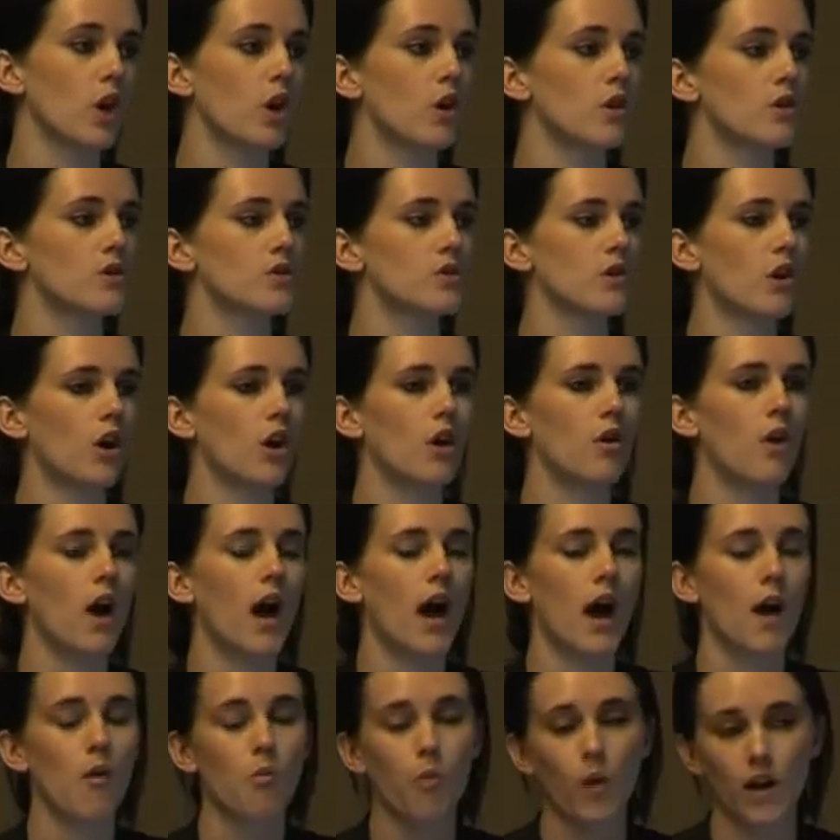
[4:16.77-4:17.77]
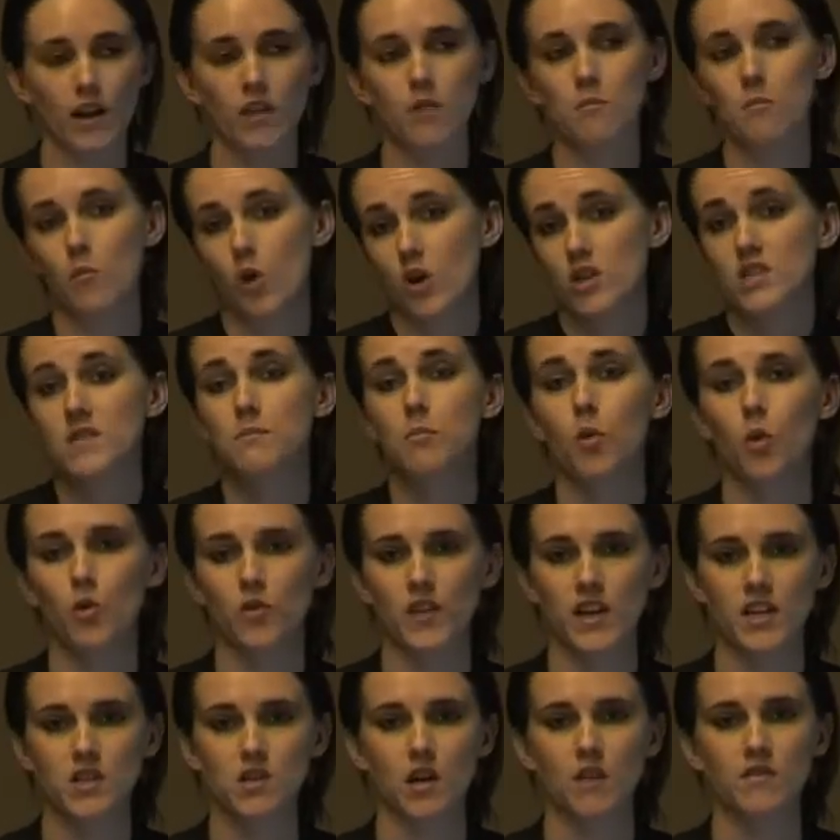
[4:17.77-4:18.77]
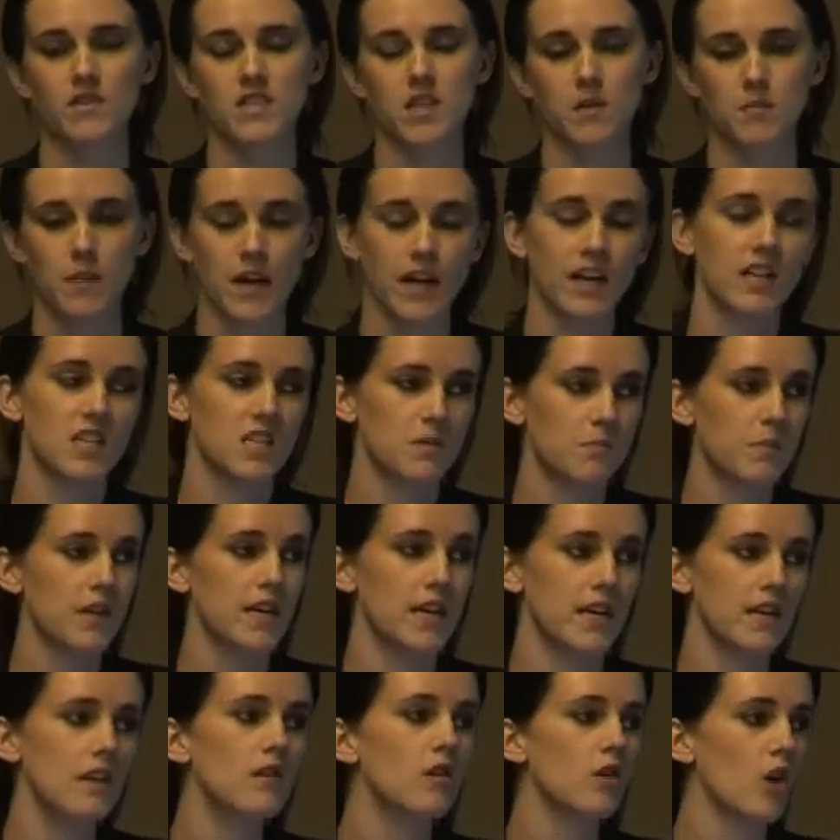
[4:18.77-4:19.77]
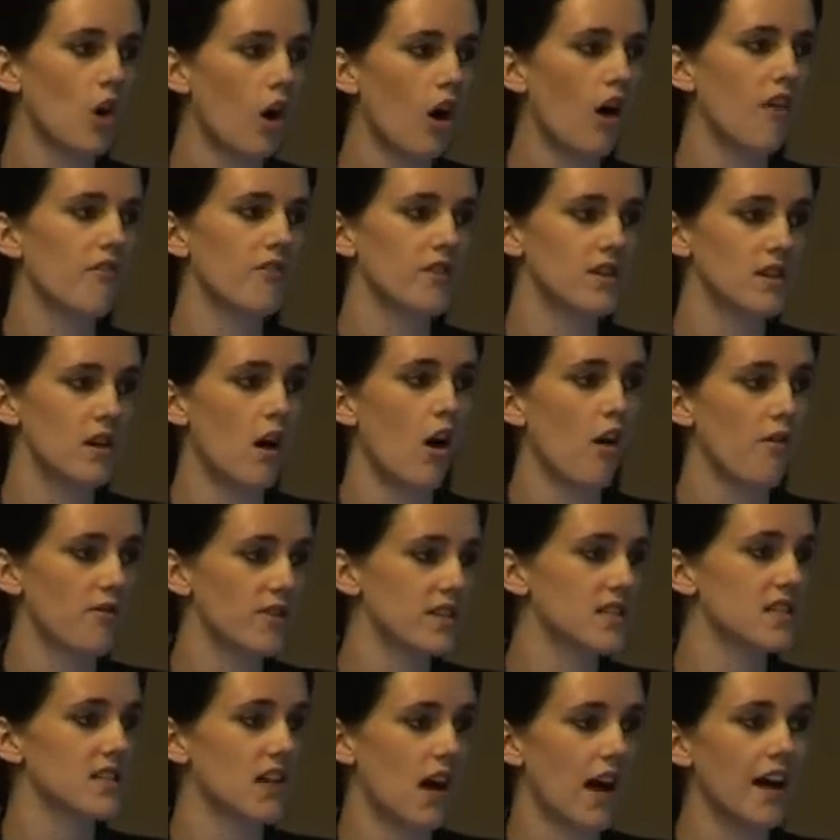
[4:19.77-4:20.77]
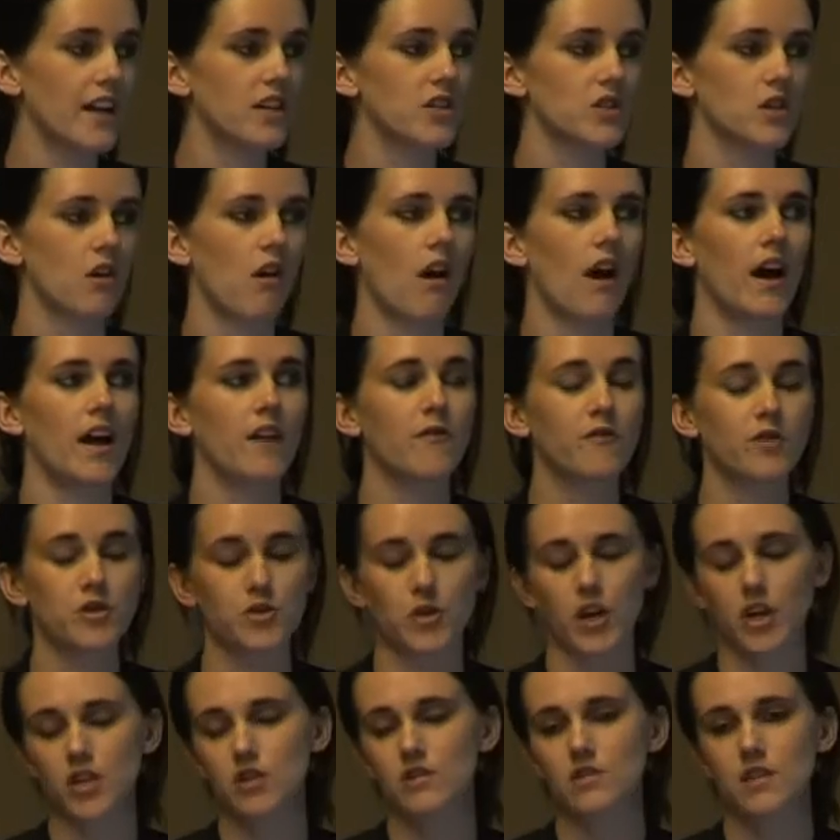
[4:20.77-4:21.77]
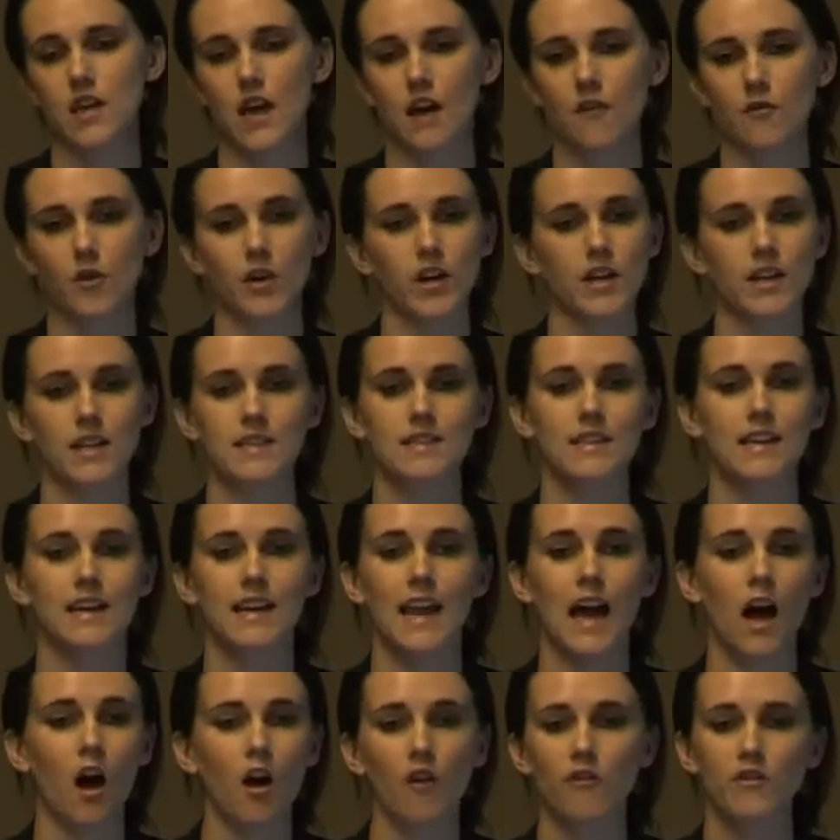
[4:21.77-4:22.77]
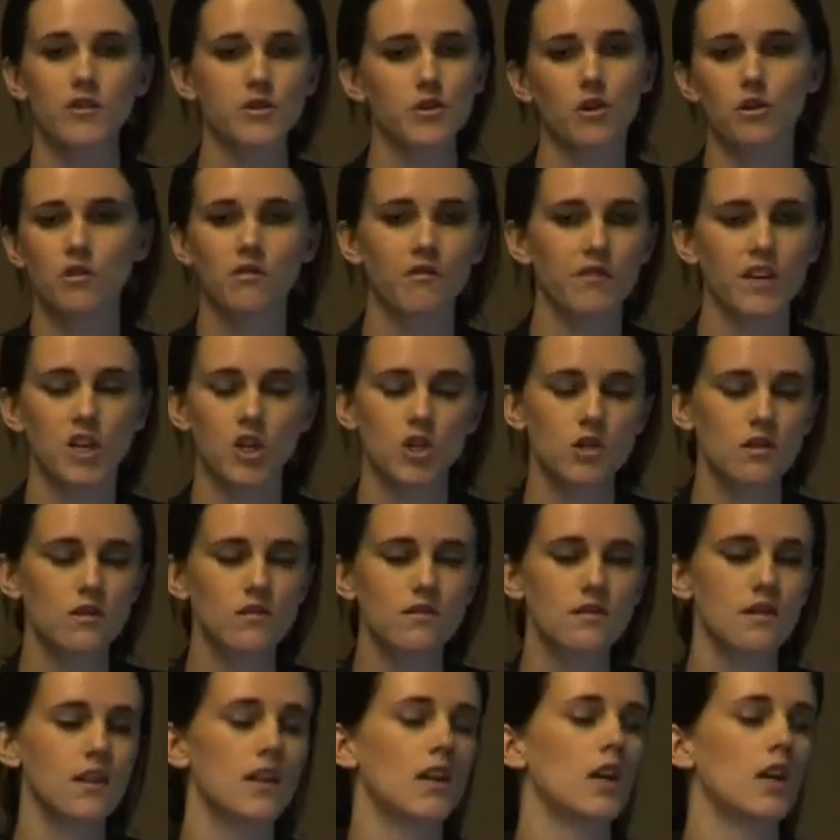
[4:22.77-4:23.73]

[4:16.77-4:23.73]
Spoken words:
So one of the most important things obviously being speed of the site. So our infrastructure in South Africa doesn't allow for certain features.